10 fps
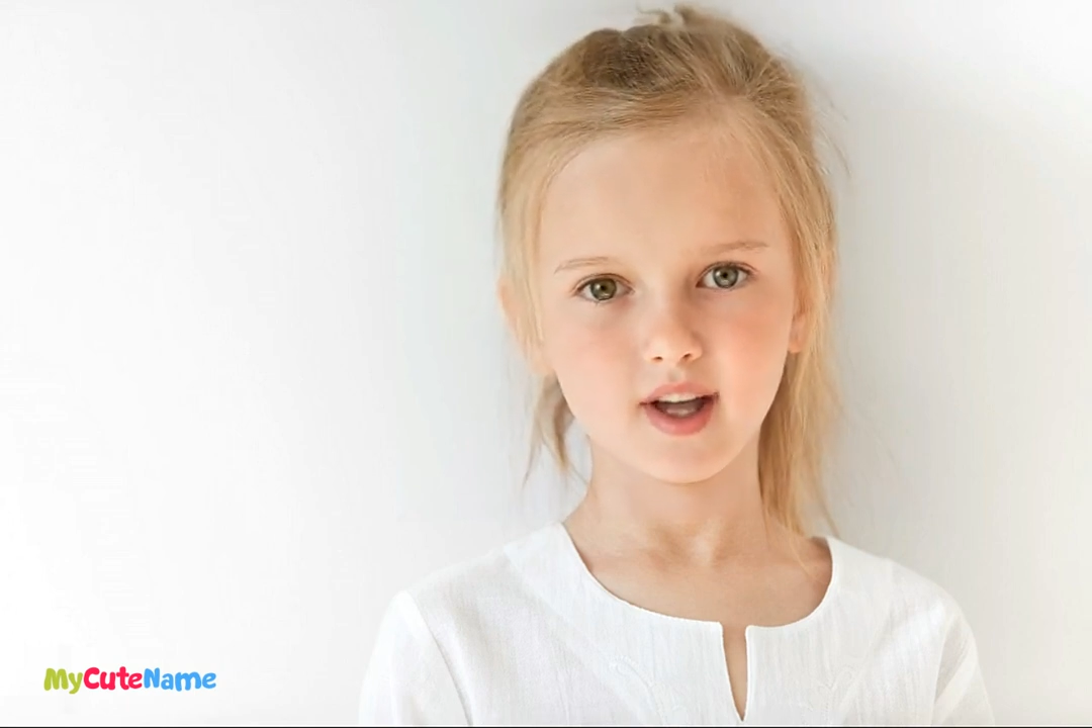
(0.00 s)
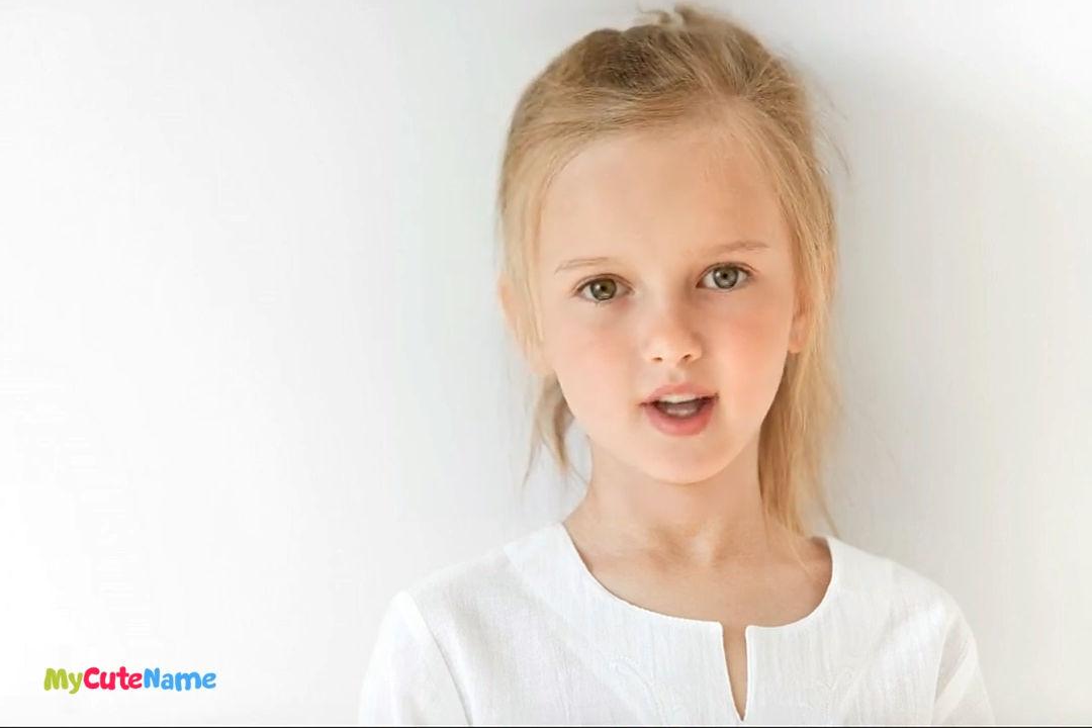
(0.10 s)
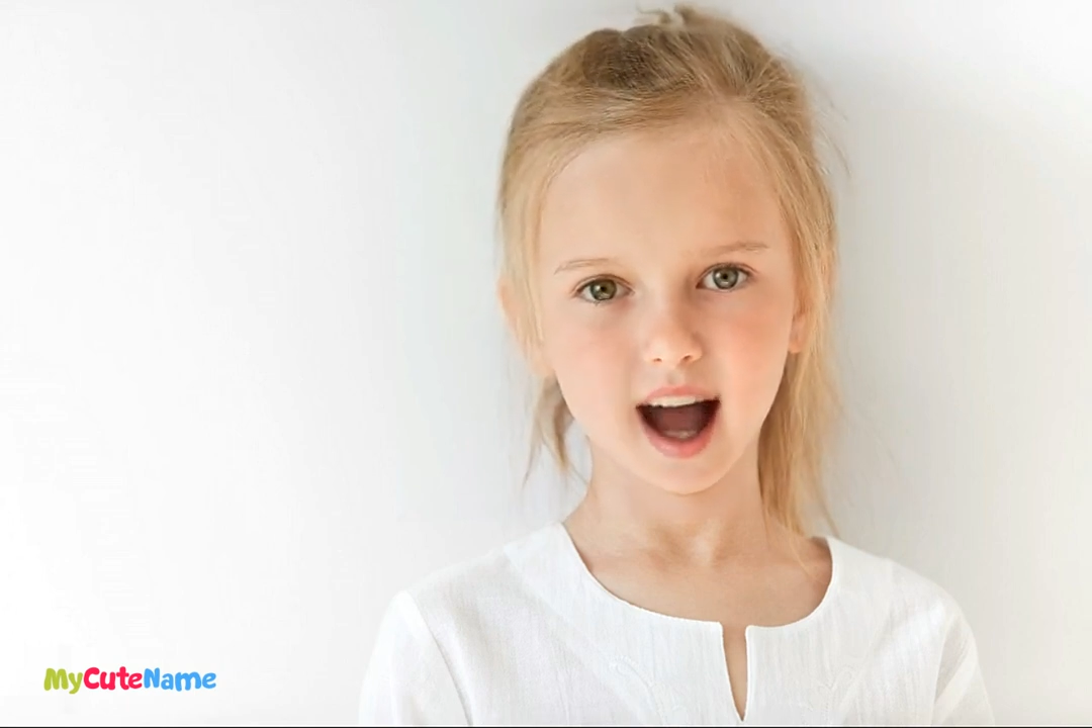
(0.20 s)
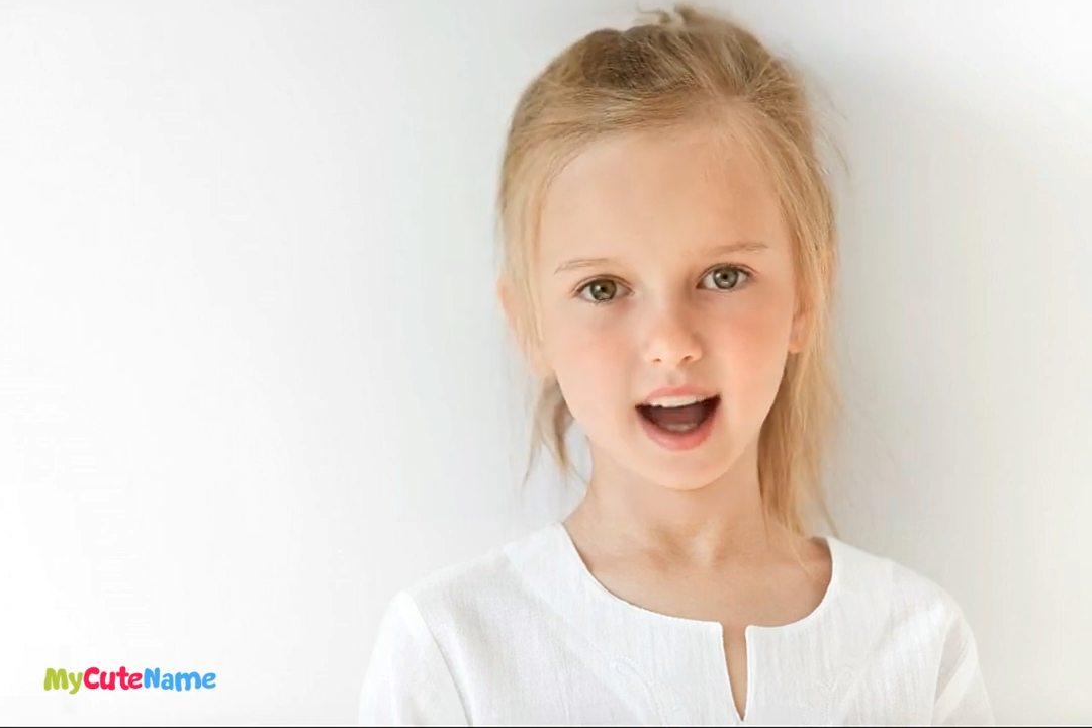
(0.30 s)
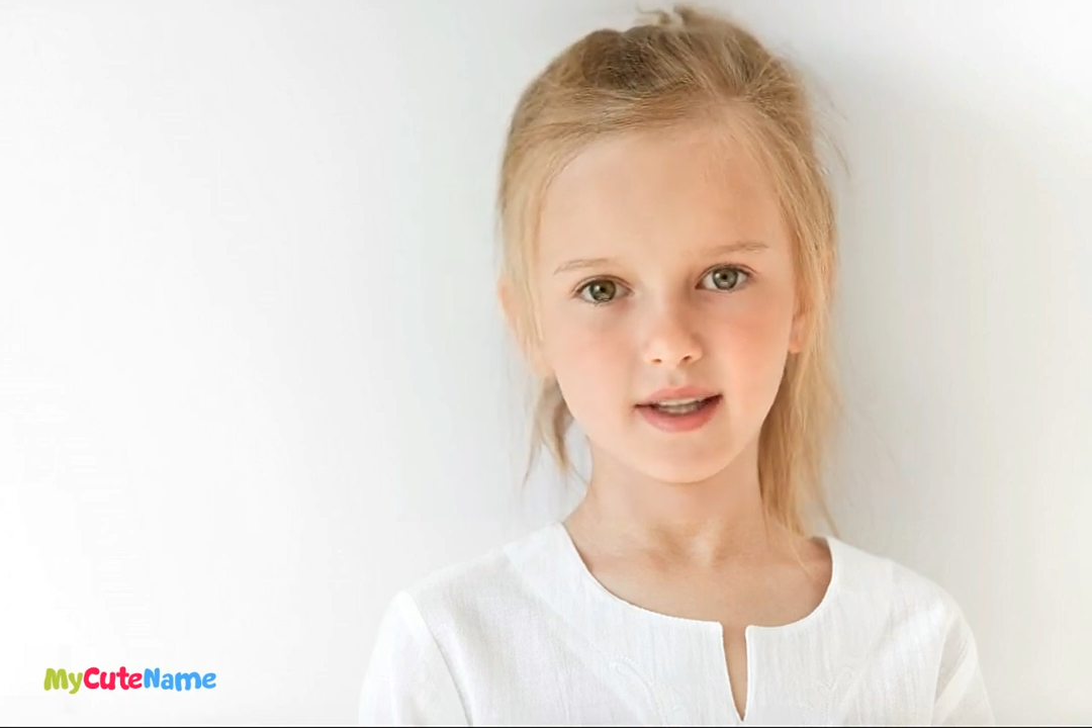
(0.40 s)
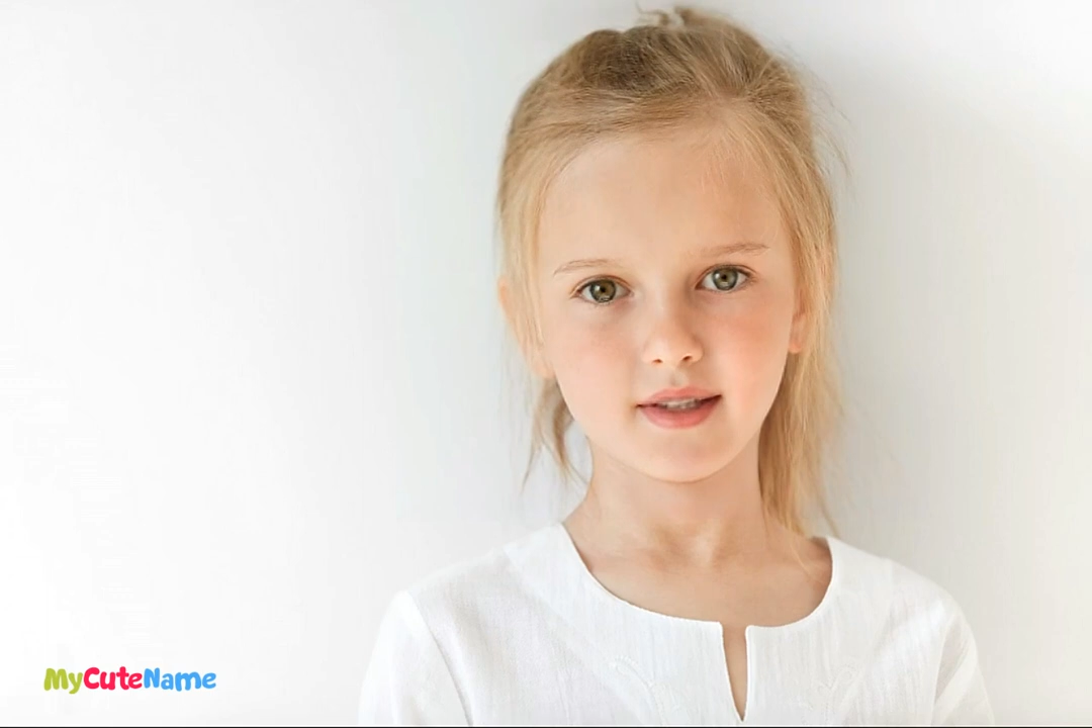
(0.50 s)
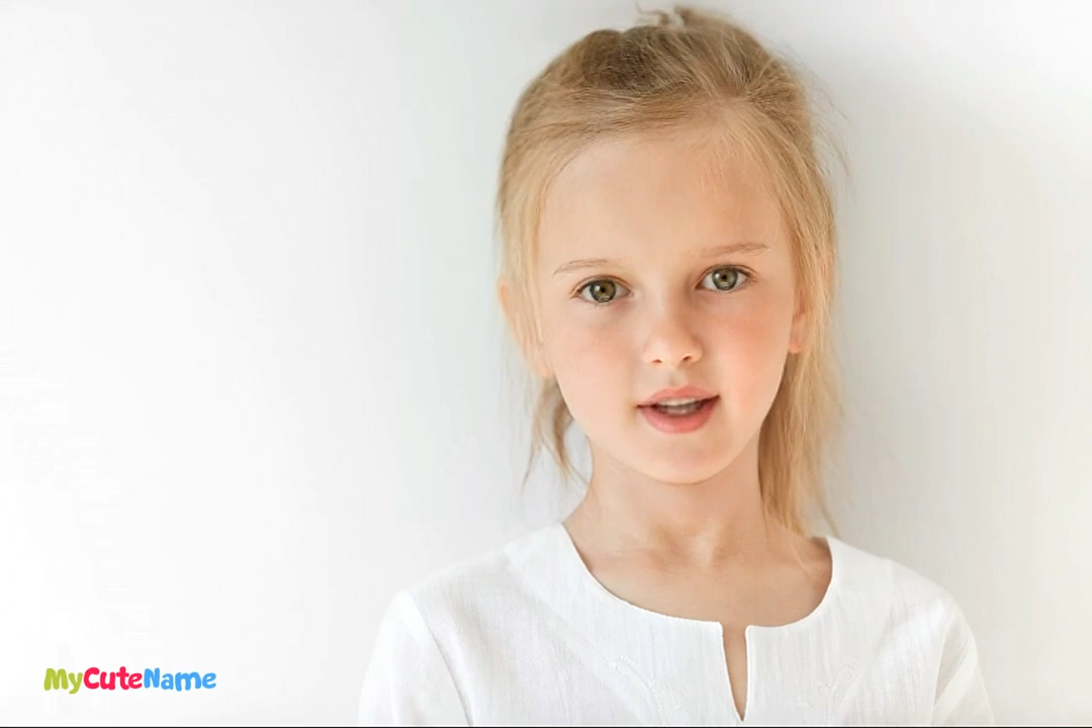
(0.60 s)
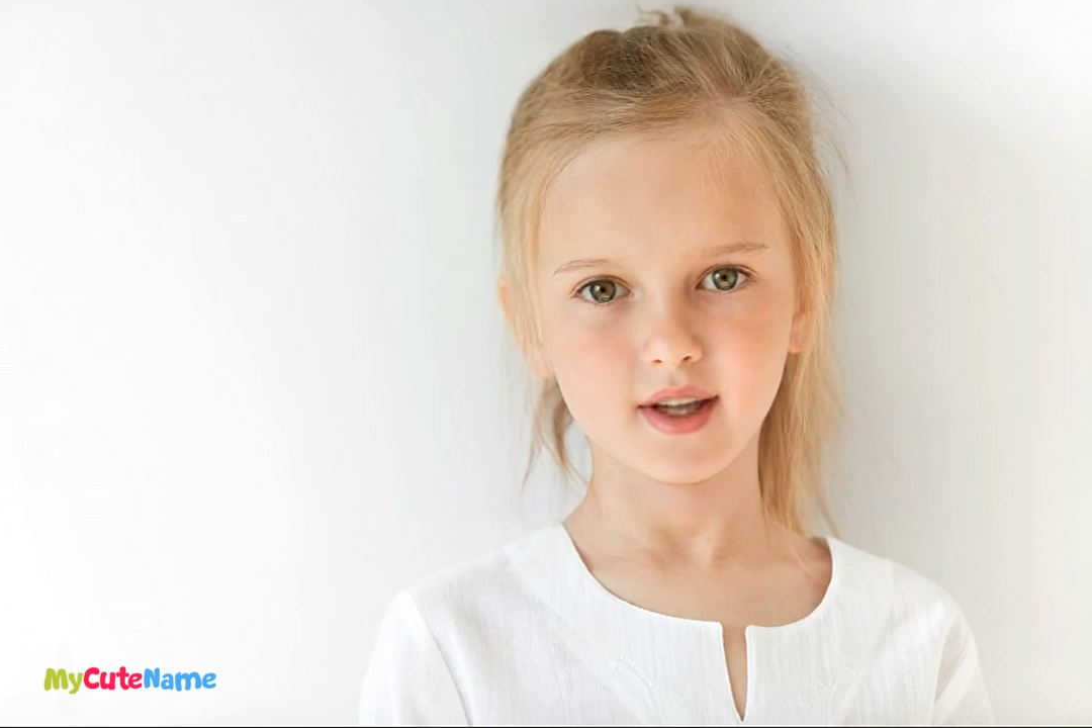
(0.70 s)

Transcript: a child